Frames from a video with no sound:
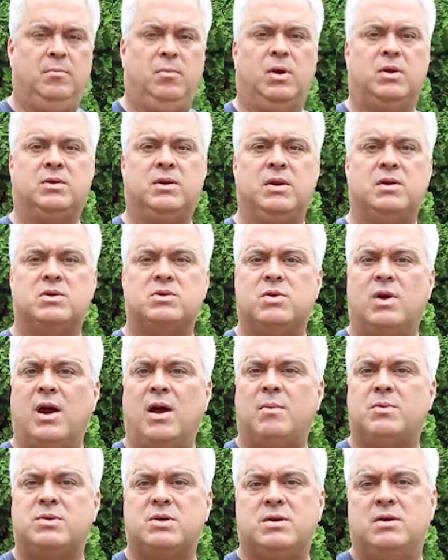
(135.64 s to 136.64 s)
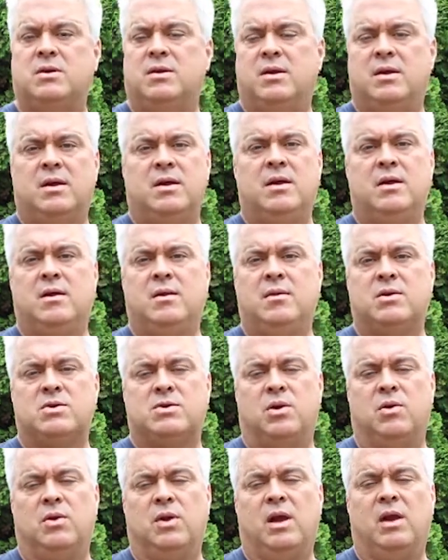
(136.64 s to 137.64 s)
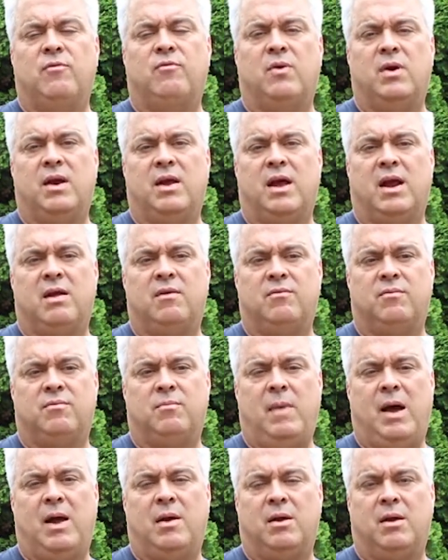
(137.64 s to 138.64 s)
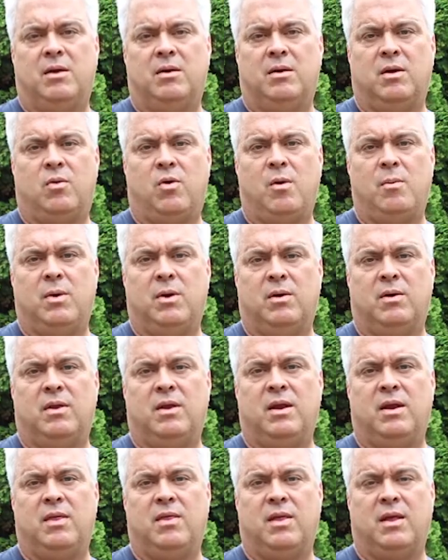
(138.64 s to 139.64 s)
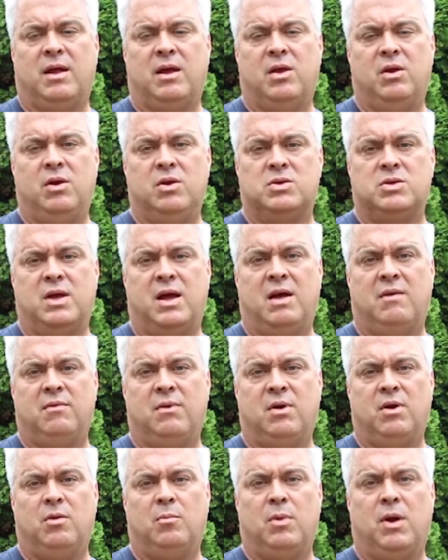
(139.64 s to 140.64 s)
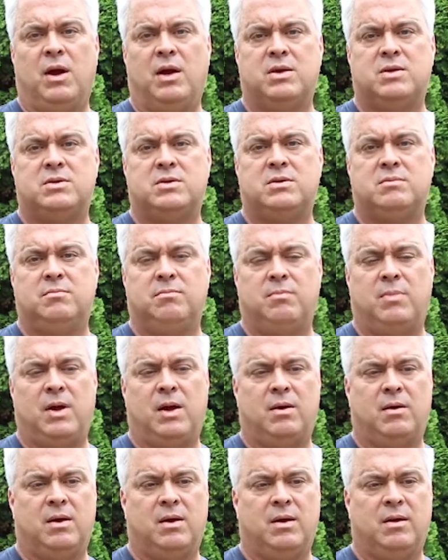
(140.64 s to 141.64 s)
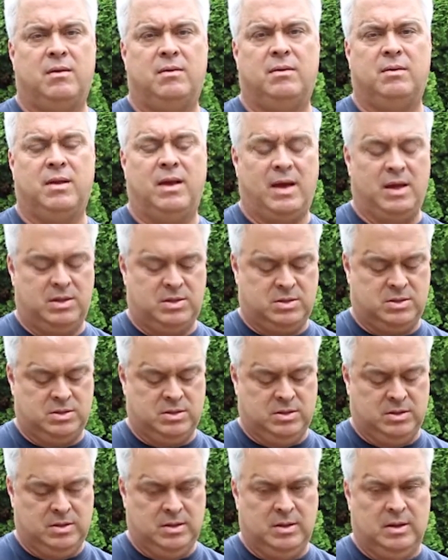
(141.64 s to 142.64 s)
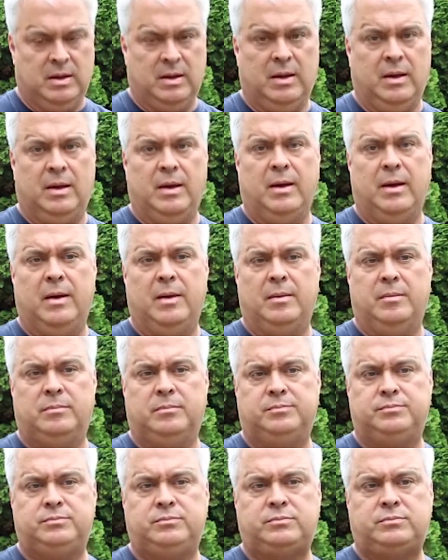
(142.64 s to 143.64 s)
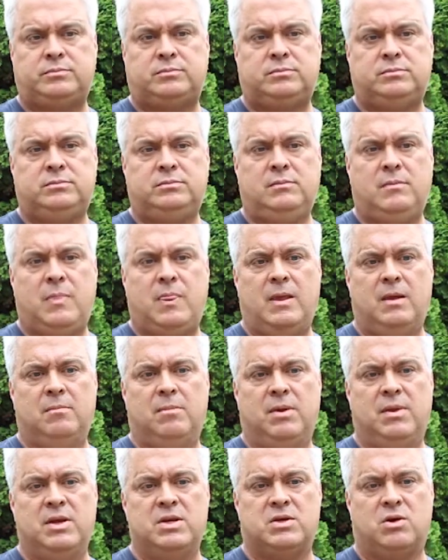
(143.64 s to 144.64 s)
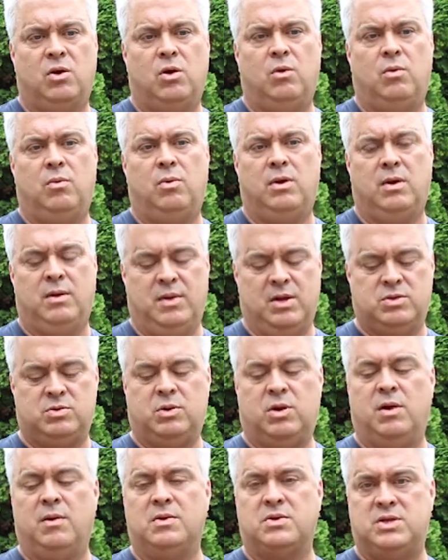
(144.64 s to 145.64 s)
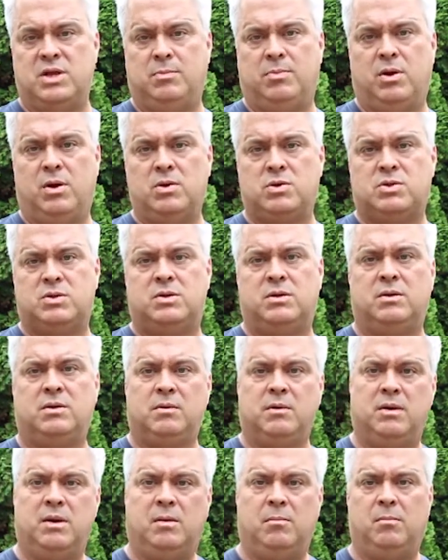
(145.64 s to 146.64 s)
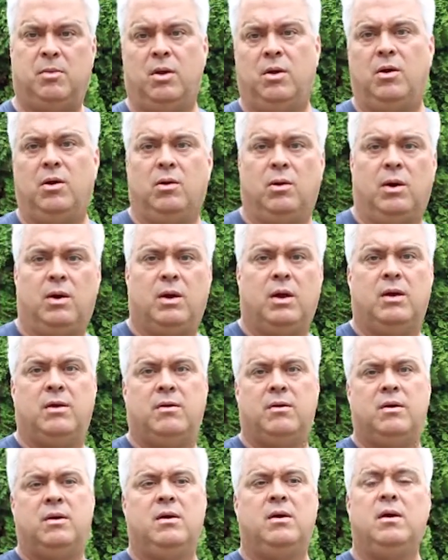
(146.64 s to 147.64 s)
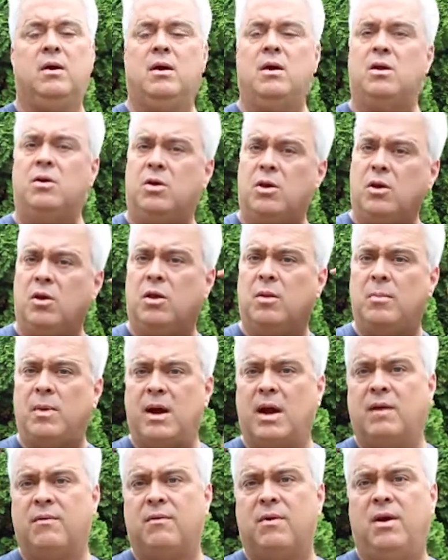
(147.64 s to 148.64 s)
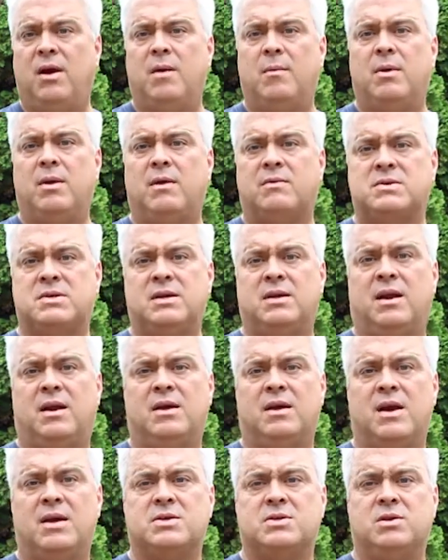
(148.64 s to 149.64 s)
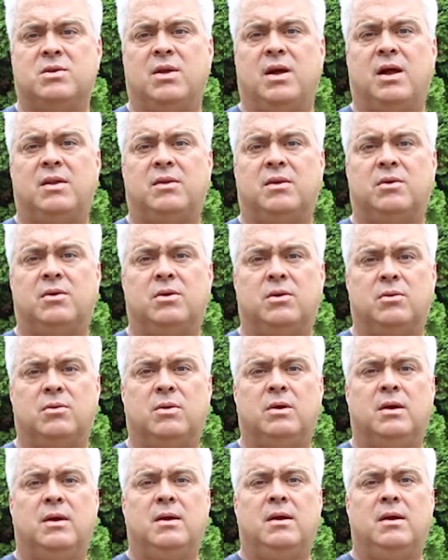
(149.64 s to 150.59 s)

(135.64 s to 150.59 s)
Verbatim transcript: built-in straps there's no need for any kind of mounting equipment or anything like you used to have in the old bikes, bike uh, lights. Um, but these go, this will go on the seat post below your rear end. You could go on the back of your helmet. I've seen a lot of guys do that. They'll do